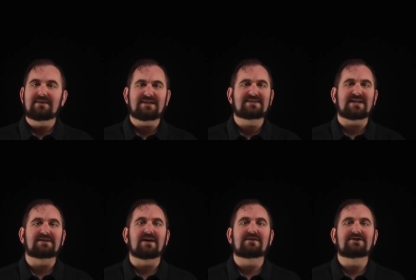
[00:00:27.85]
these
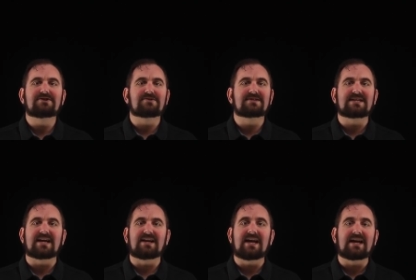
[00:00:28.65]
technologies are
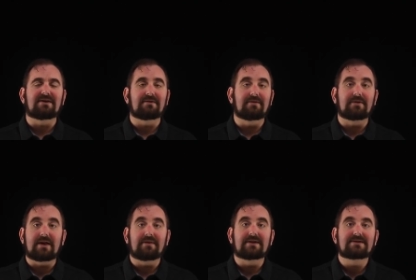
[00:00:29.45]
secondhand. They're
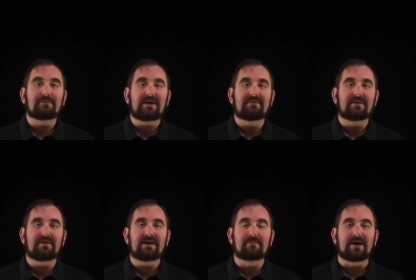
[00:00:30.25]
not things that we even
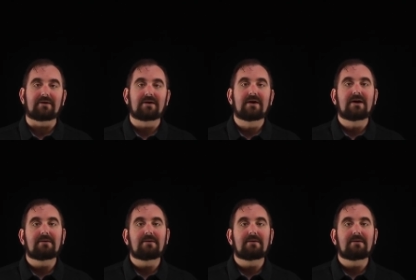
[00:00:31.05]
think about.